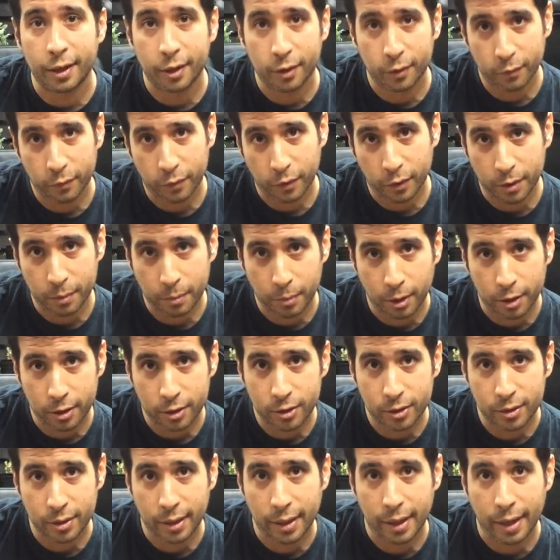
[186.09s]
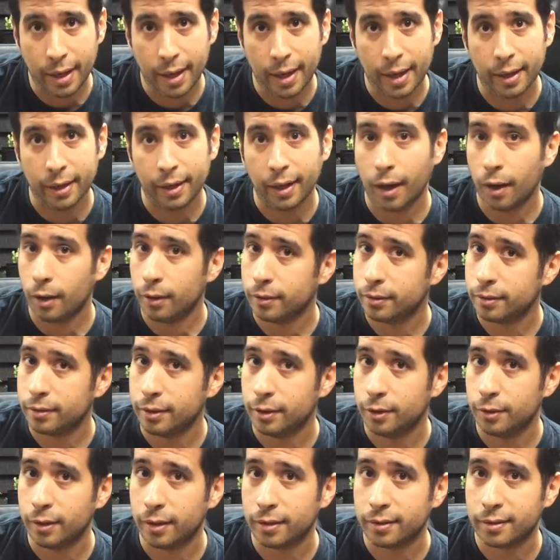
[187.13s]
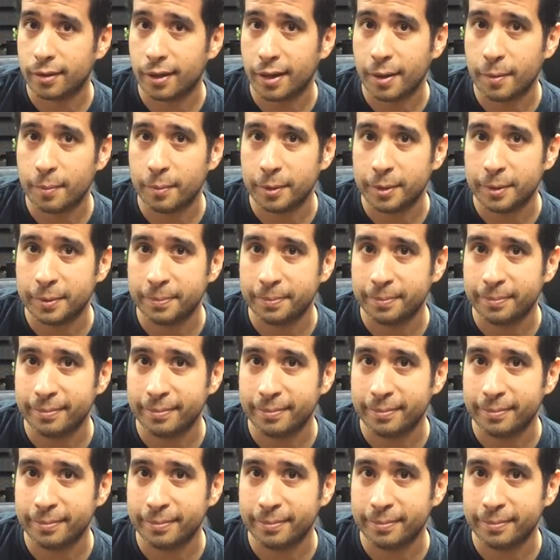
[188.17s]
Thank you very much, and I'll see you next time.